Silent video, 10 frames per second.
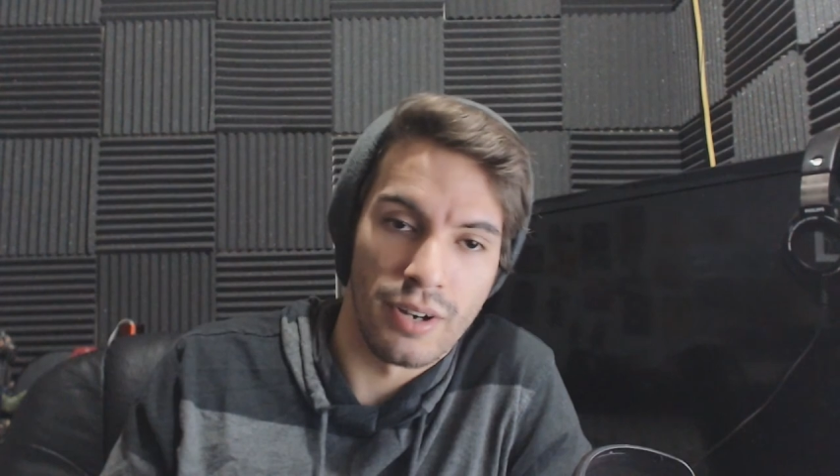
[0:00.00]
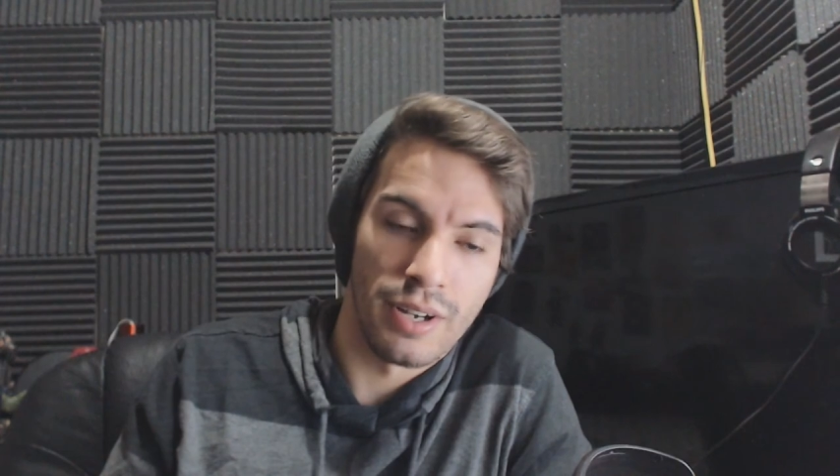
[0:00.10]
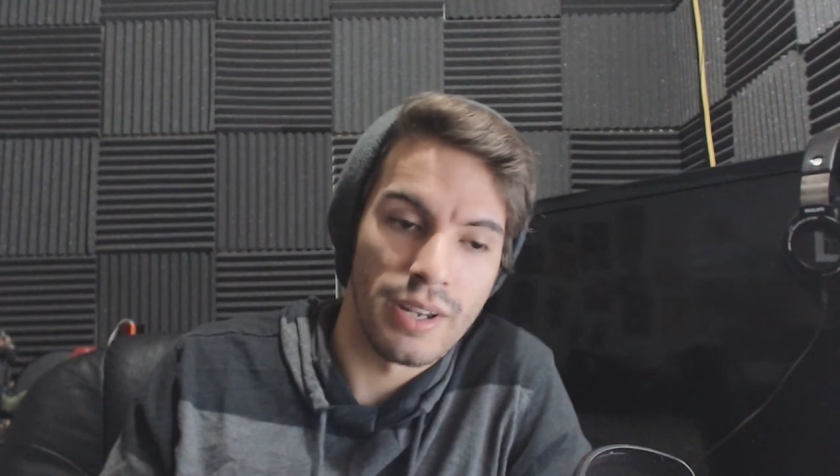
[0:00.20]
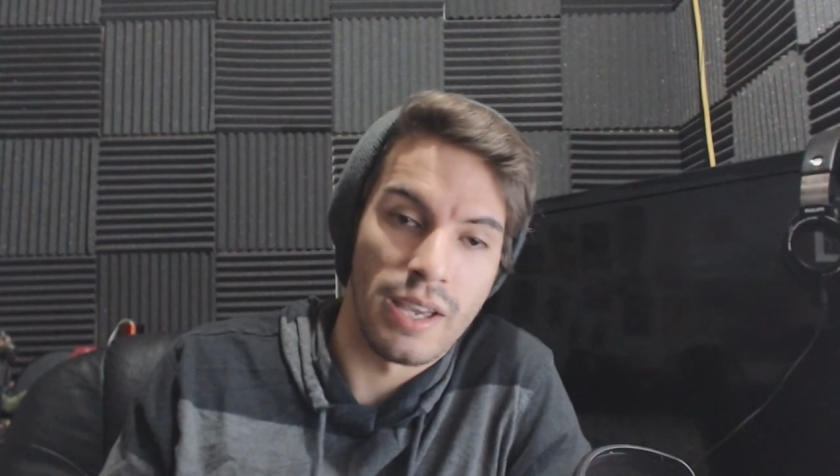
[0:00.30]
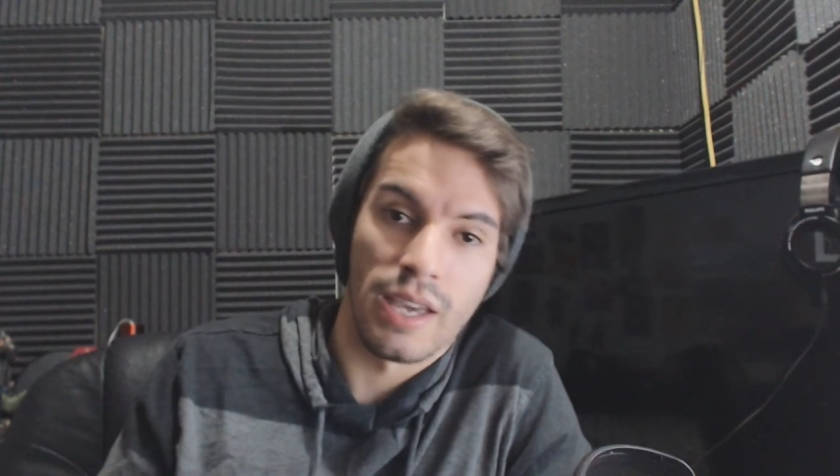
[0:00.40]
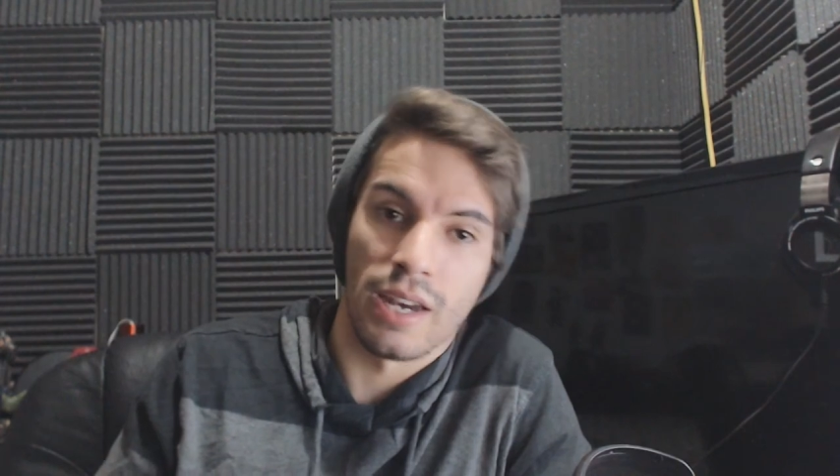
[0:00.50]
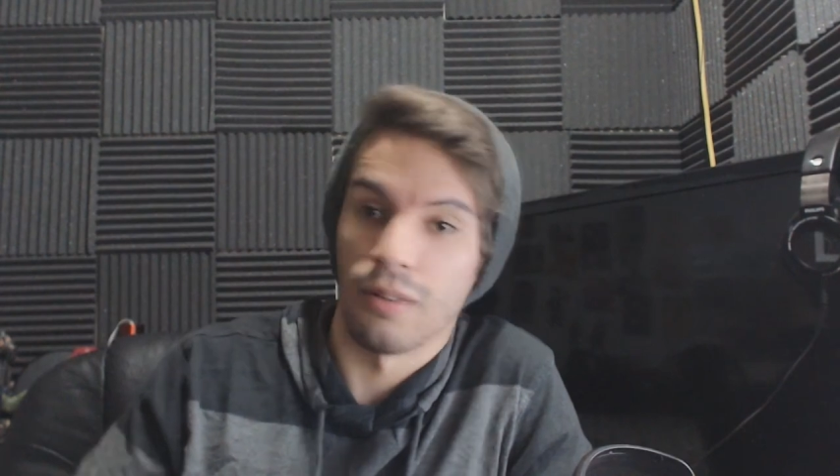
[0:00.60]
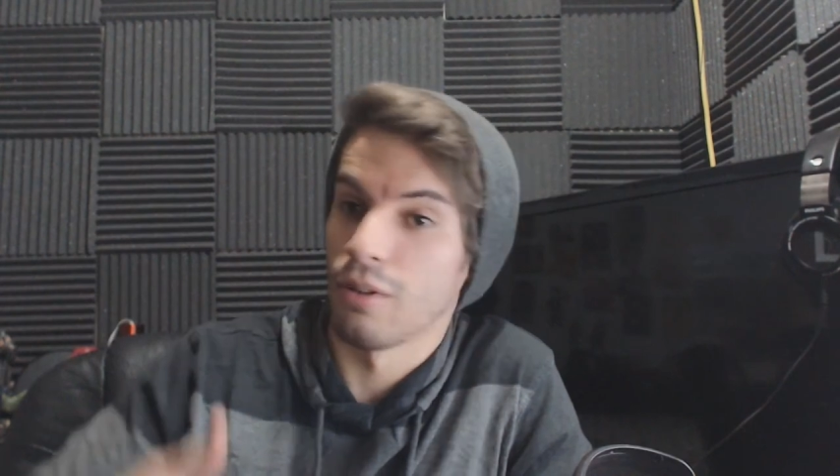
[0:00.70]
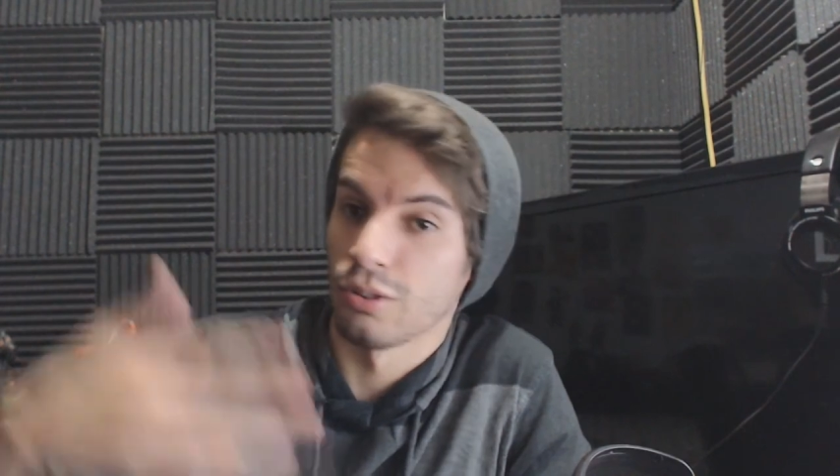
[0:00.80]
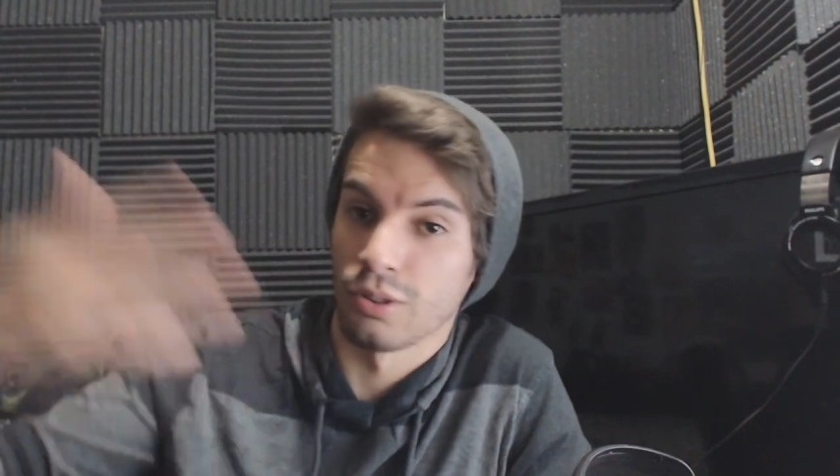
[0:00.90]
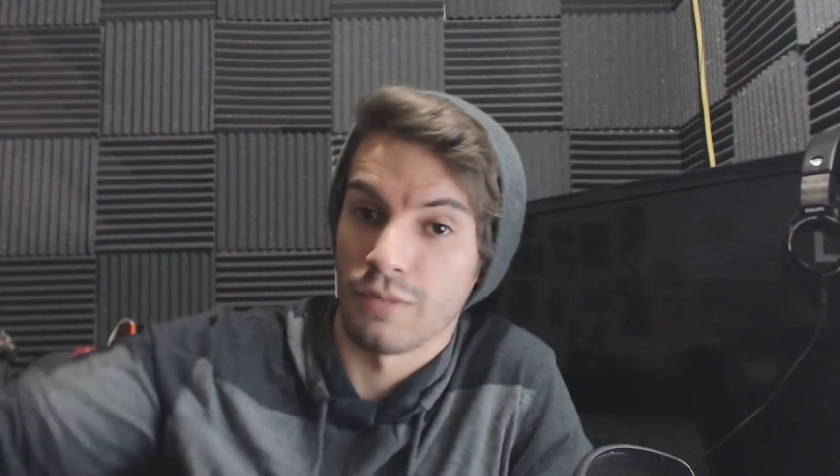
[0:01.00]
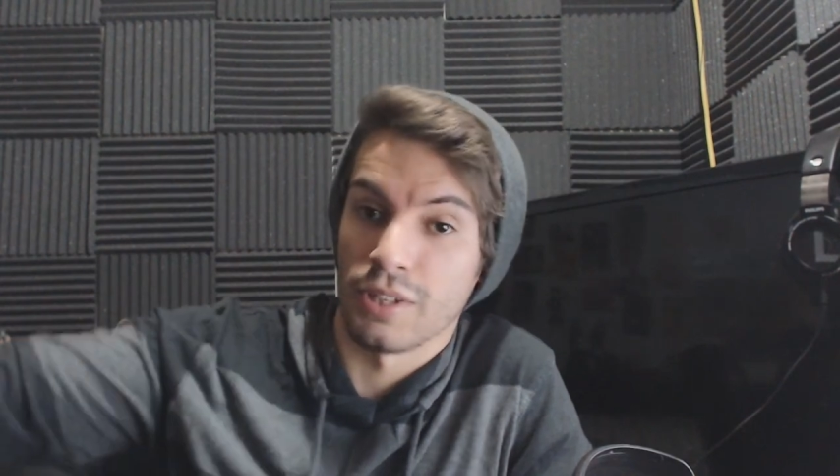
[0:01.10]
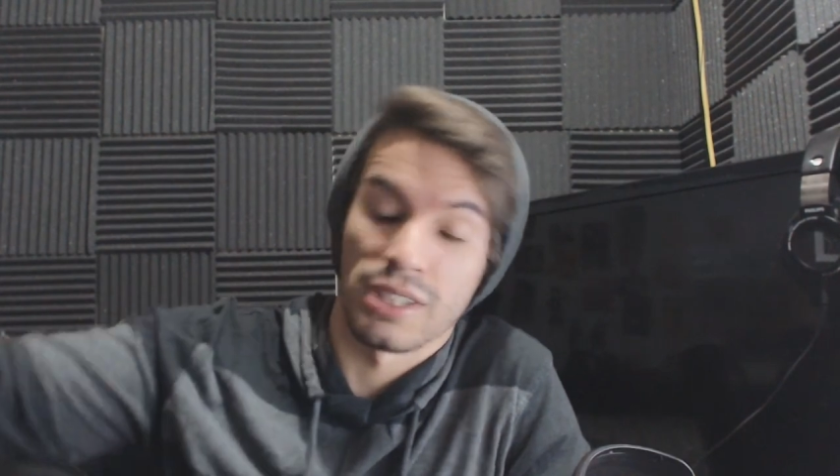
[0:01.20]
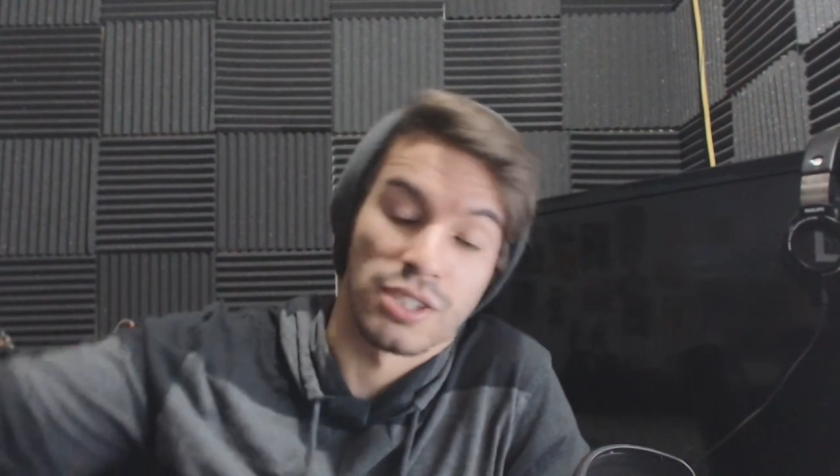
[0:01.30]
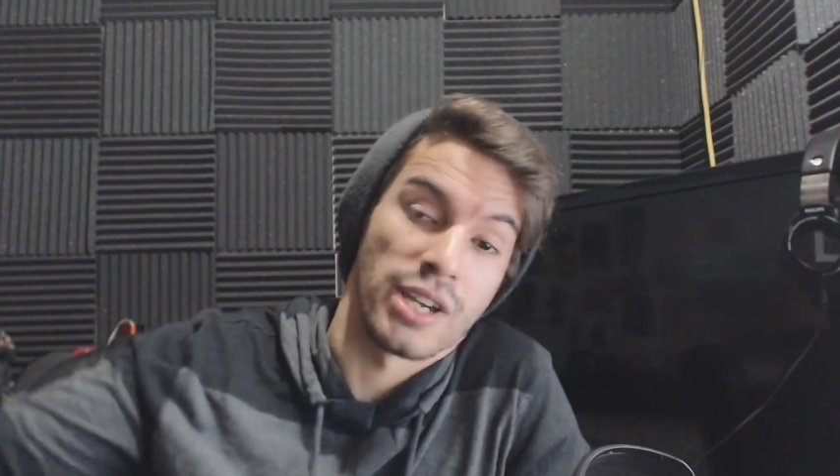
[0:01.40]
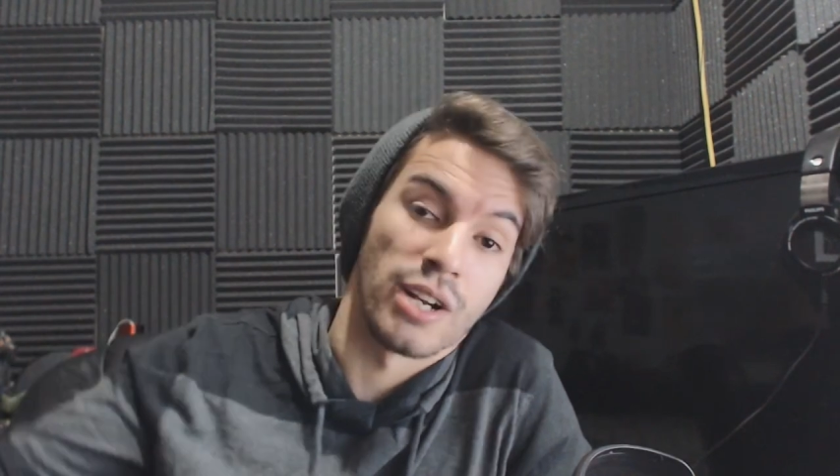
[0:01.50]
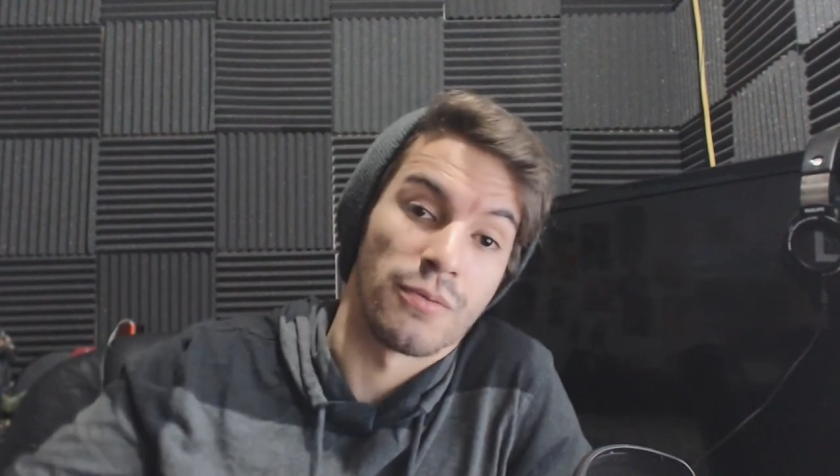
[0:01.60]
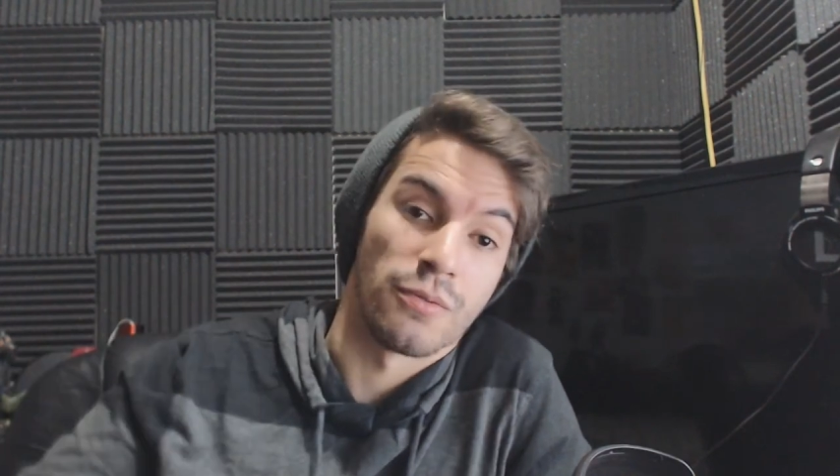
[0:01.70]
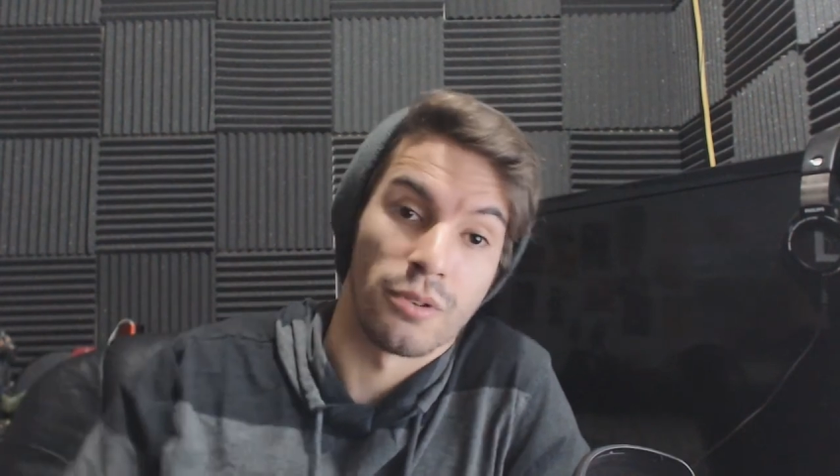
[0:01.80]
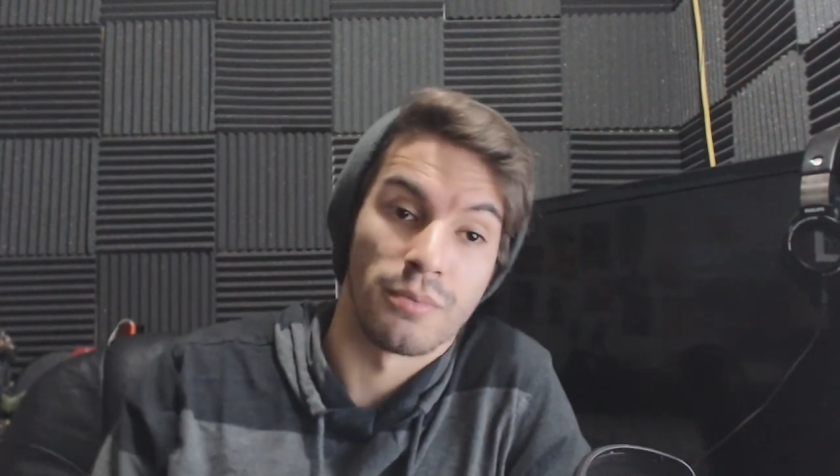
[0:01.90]
on, and I'll also give you guys a shout
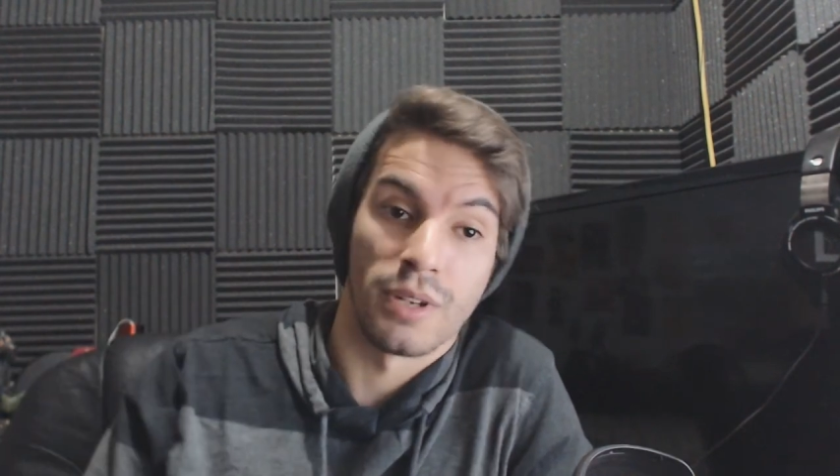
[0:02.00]
out for